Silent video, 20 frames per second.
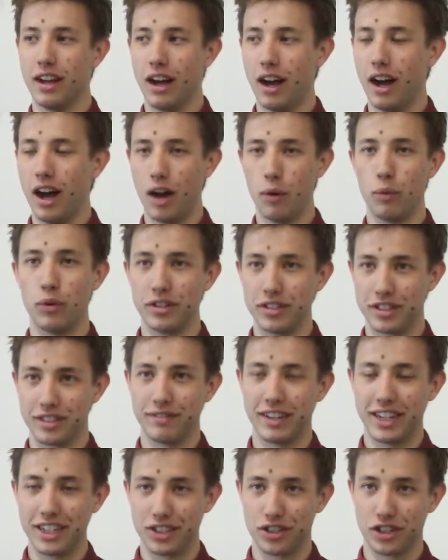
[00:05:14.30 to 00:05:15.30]
I want to
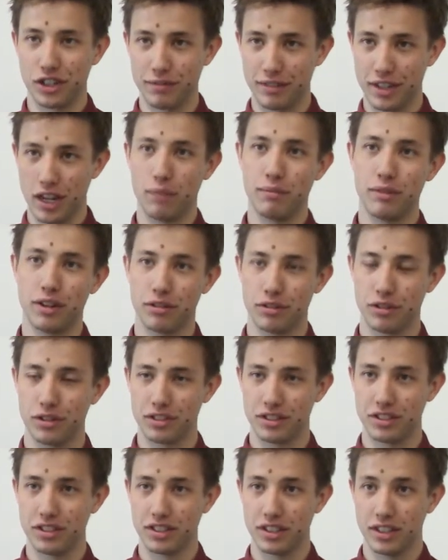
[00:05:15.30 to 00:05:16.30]
make sure I'm coming
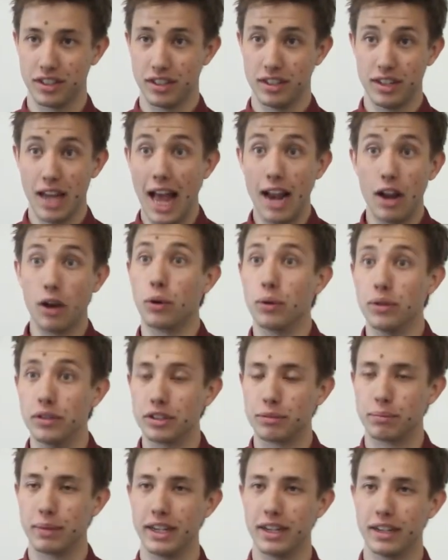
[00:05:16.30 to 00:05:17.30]
across as an eloquent
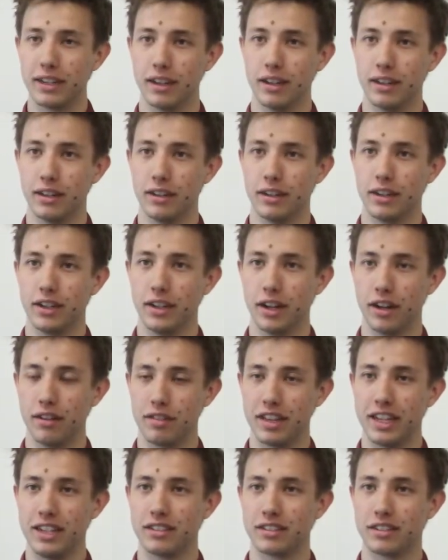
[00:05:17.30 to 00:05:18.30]
speaker. You know,
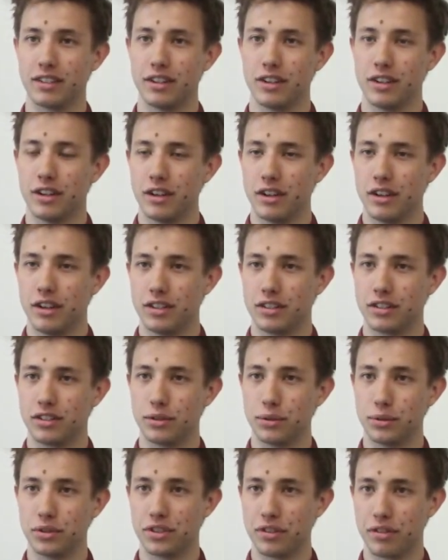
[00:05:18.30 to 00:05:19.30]
these
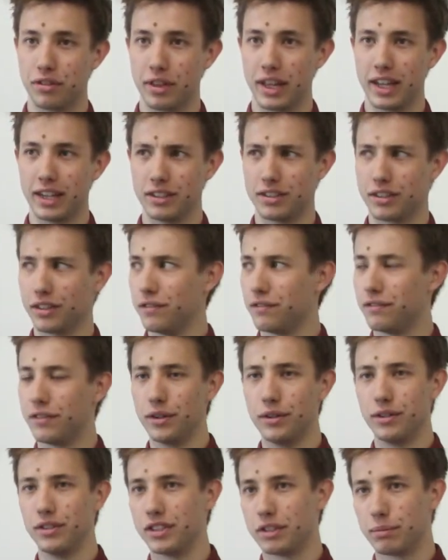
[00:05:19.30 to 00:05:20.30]
sorts of things that
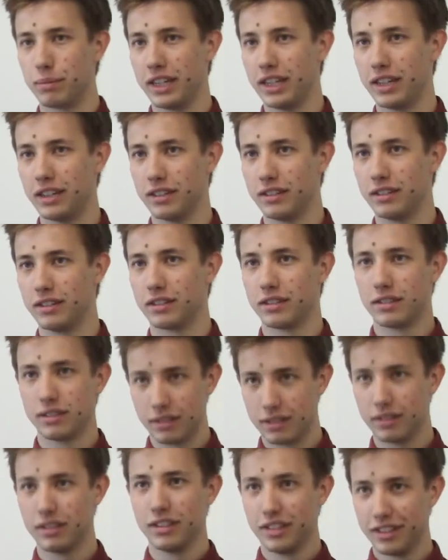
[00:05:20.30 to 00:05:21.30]
fluent speakers,
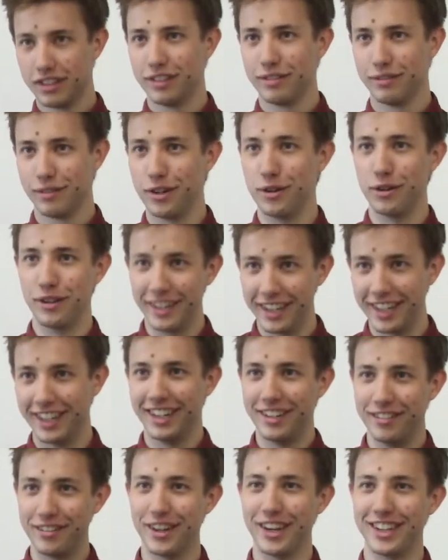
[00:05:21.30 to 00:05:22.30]
fluent in
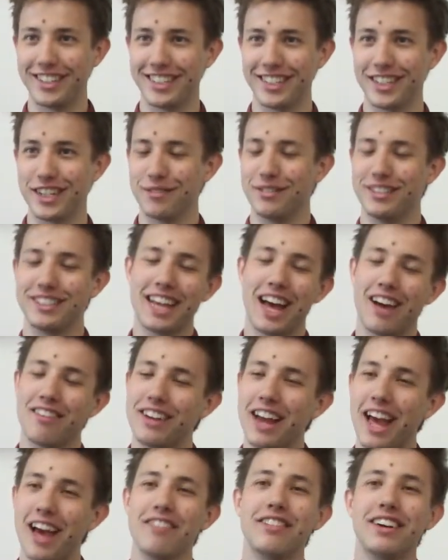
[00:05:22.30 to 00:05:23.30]
inverted commas,
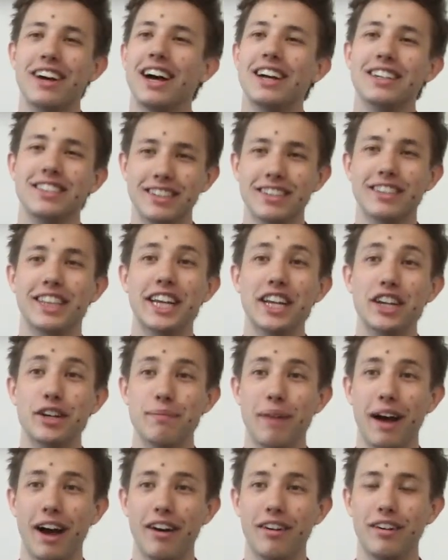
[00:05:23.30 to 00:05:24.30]
haven't ever had to think
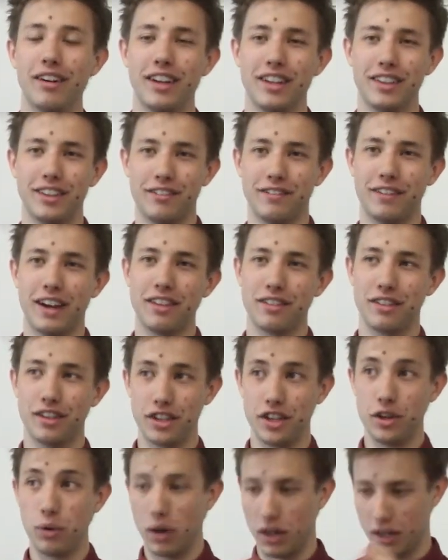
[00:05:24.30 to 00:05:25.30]
about. The fact that
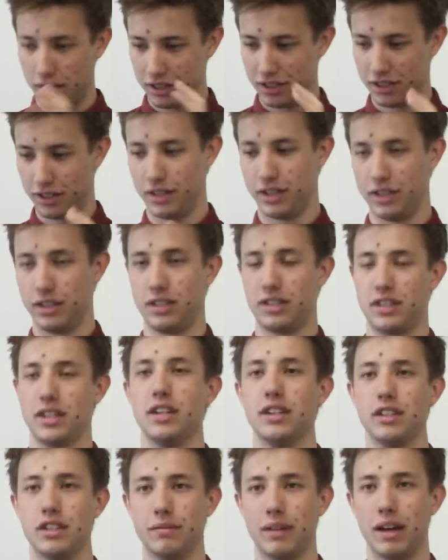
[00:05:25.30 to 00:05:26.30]
you are so
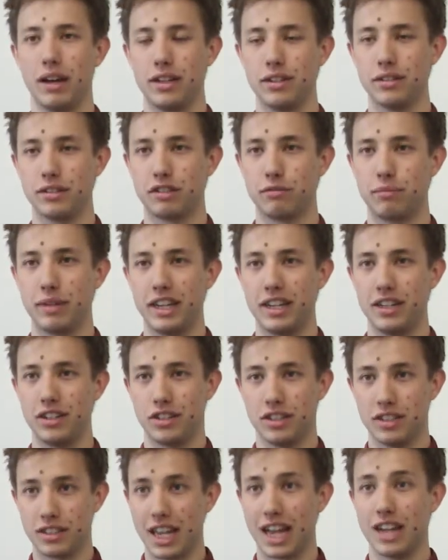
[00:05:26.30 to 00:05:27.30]
concerned about your speech
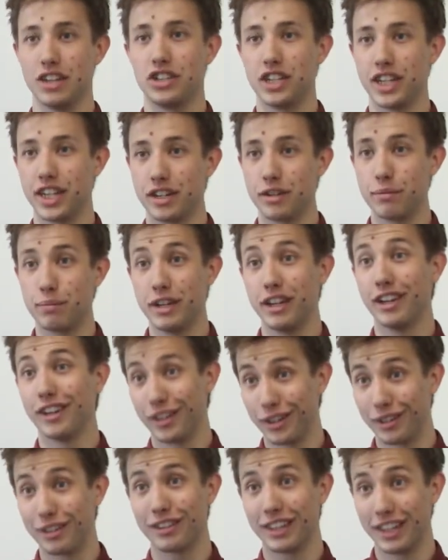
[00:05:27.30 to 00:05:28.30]
is actually going to be a
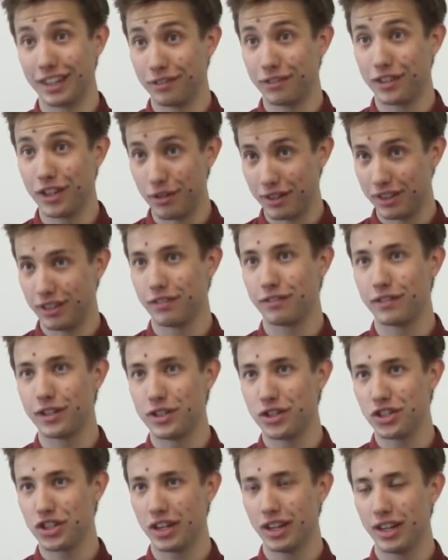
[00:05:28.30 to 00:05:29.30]
good thing for you in the
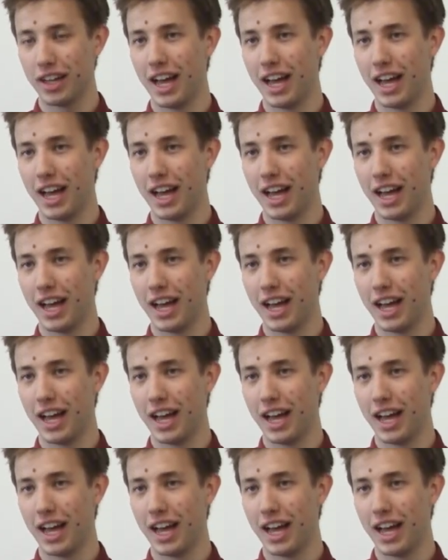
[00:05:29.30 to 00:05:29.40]
future.